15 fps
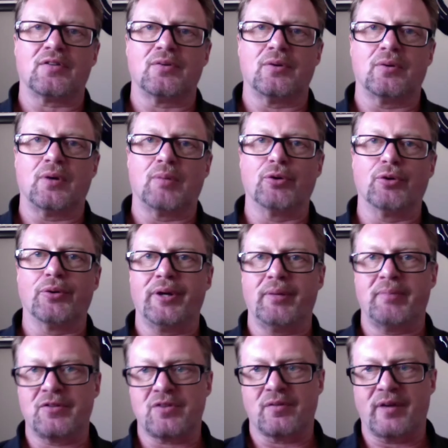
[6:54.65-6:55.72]
So a brewery
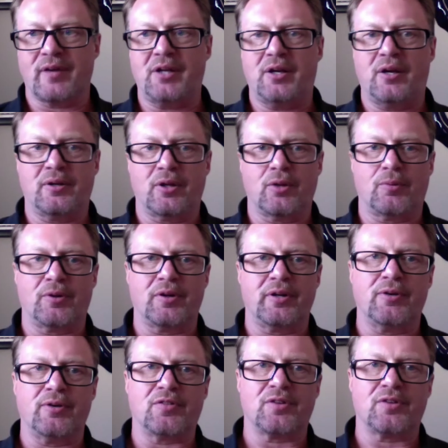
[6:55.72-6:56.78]
in Pennsylvania and another one
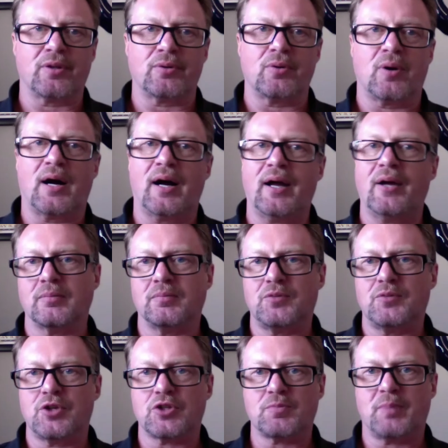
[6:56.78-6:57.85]
here in Southern Ohio,
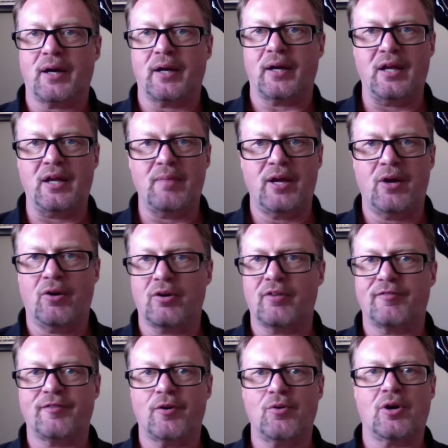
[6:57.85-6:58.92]
just by an email and
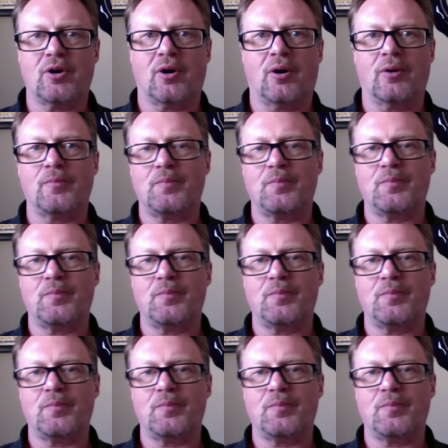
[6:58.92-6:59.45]
a phone call,